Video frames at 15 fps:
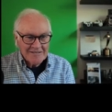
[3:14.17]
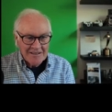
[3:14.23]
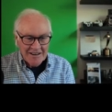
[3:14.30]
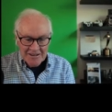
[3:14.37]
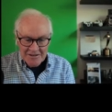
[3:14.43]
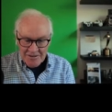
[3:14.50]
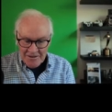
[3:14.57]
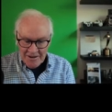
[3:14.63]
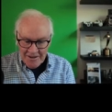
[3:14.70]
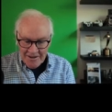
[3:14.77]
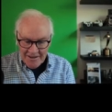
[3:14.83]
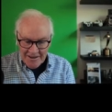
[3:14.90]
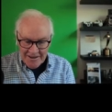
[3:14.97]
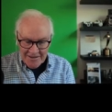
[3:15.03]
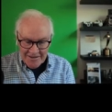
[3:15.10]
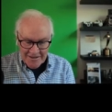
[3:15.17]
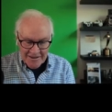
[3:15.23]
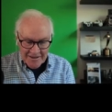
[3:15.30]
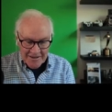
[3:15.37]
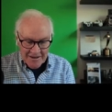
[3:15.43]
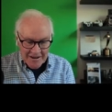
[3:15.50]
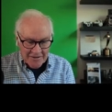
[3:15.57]
I saw that,
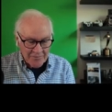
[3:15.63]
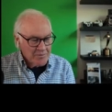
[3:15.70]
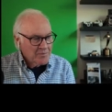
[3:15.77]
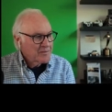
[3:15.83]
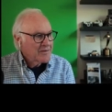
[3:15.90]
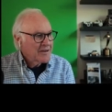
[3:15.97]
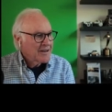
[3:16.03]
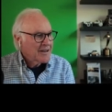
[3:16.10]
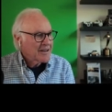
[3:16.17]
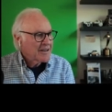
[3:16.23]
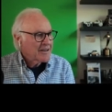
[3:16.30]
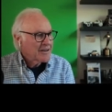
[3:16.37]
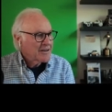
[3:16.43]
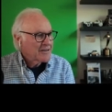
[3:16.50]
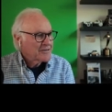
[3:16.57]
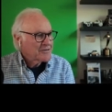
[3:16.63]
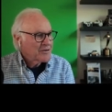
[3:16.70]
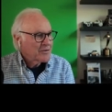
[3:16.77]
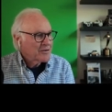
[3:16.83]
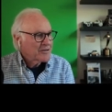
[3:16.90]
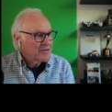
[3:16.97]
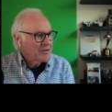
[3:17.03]
and I I
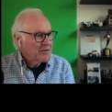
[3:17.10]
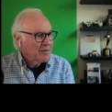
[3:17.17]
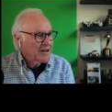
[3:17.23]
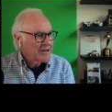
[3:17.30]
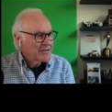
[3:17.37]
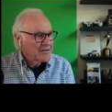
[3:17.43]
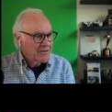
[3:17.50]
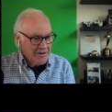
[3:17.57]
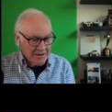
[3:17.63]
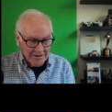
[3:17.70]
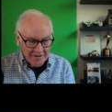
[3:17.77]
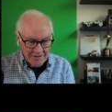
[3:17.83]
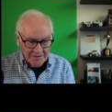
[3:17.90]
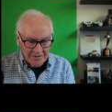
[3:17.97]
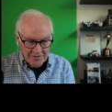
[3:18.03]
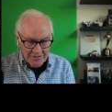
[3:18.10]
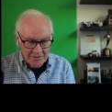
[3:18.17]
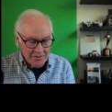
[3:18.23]
also want to remind you guys